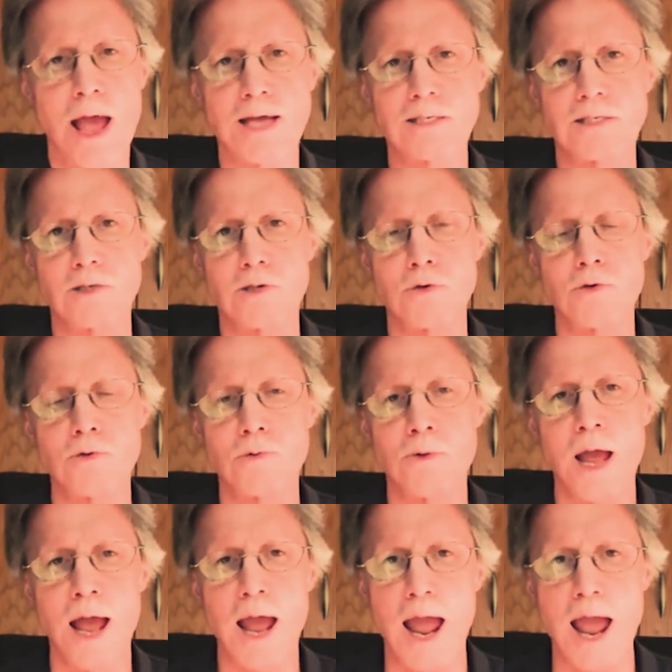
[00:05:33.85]
as soon
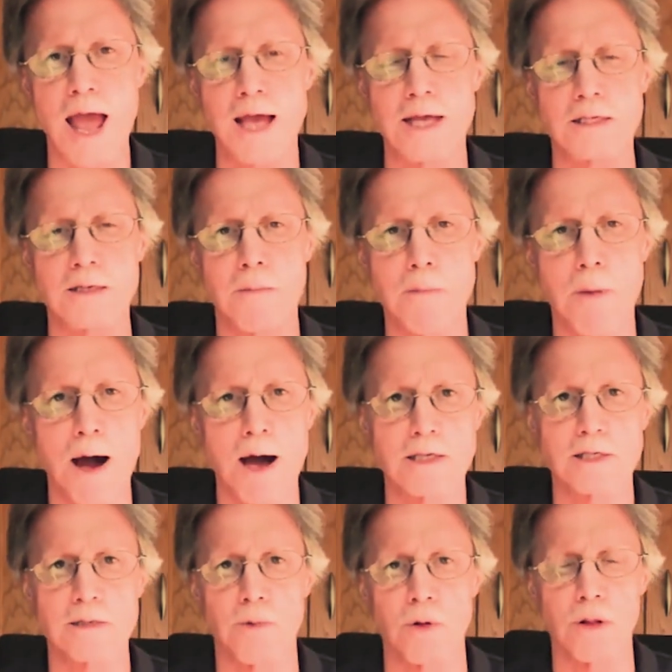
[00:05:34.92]
as
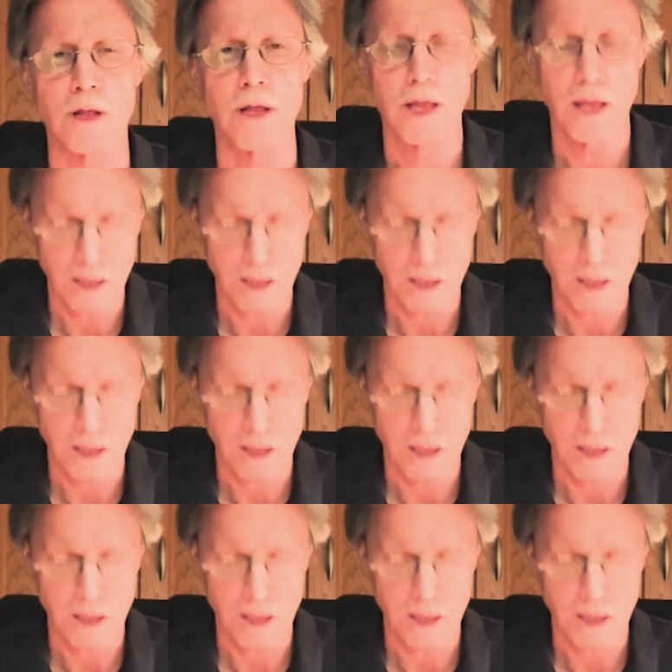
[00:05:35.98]
possible.